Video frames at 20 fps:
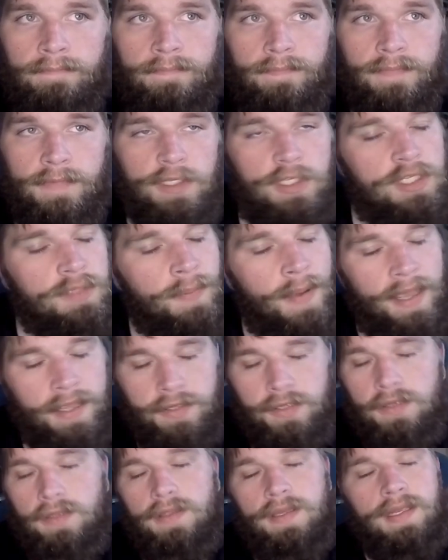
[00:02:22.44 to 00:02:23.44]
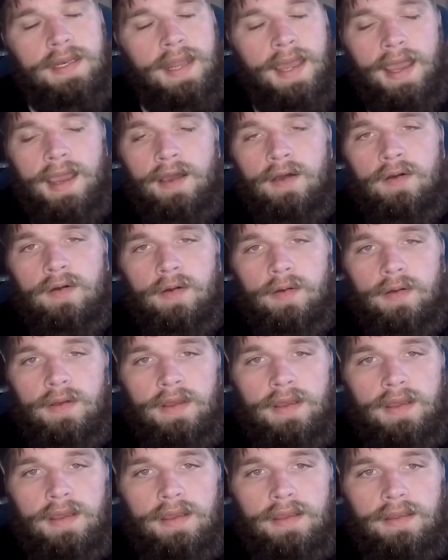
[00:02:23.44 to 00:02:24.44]
especially now,
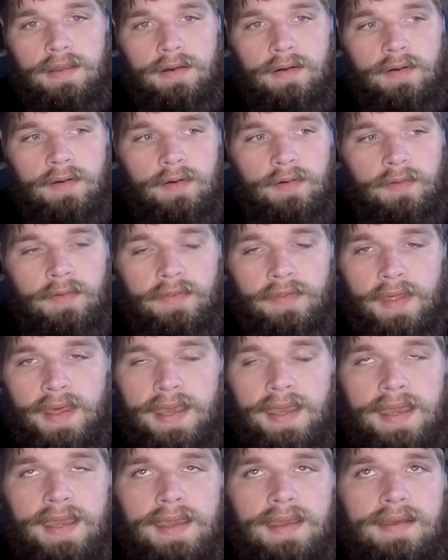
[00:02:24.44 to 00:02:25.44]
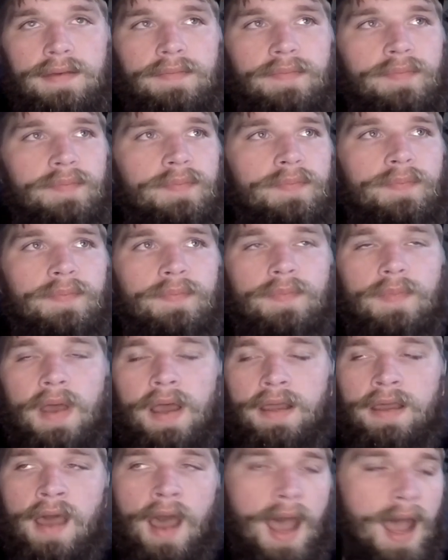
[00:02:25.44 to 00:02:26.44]

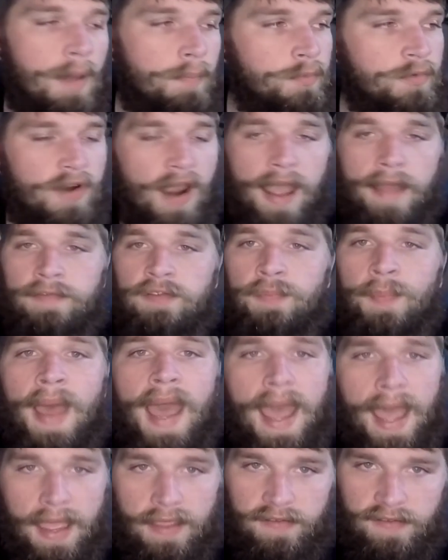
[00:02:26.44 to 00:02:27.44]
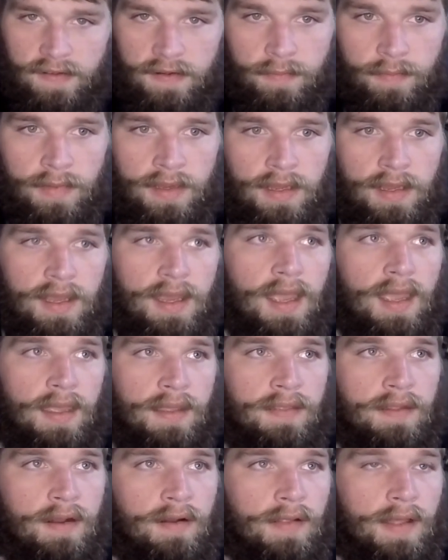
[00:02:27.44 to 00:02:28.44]
a cop drives past them
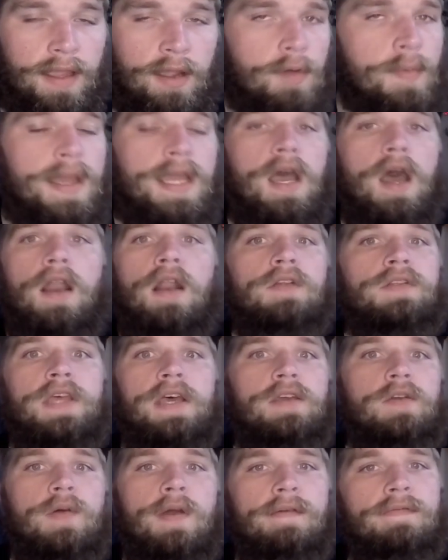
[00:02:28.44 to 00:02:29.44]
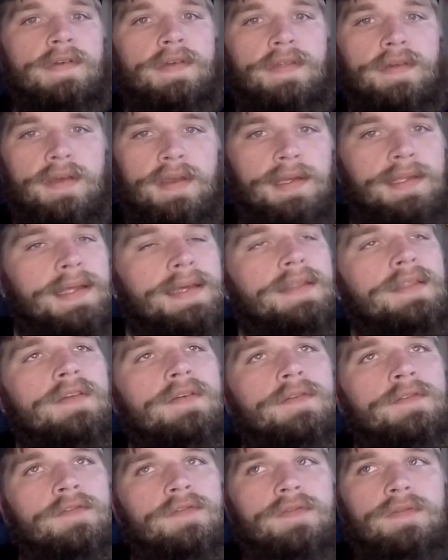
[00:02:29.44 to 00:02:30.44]
and they're like, oh my God, I'll tell you everything. Like,
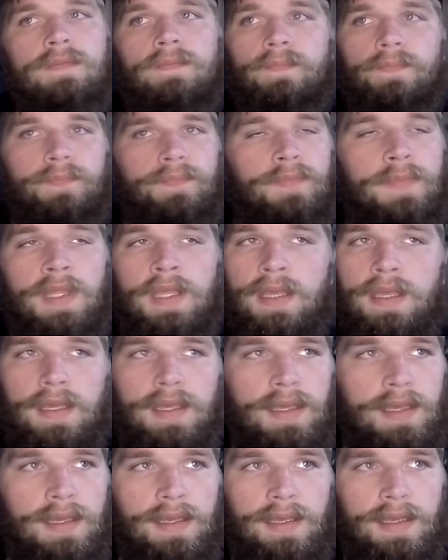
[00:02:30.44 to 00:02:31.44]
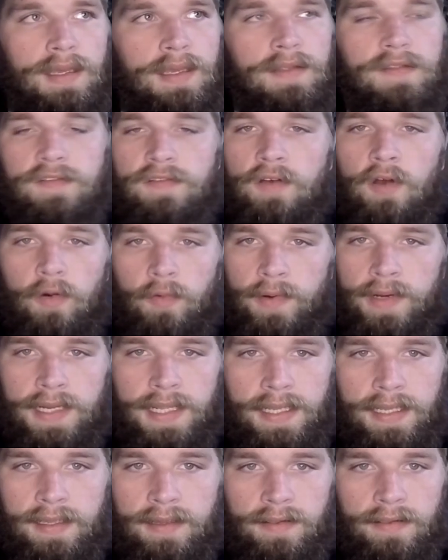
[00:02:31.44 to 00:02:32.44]
it's so
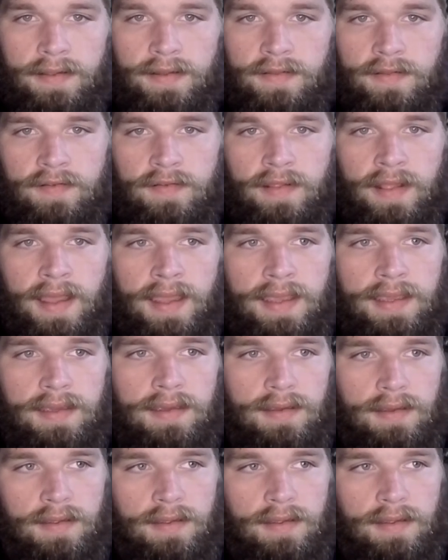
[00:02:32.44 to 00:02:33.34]
ridiculous. Like,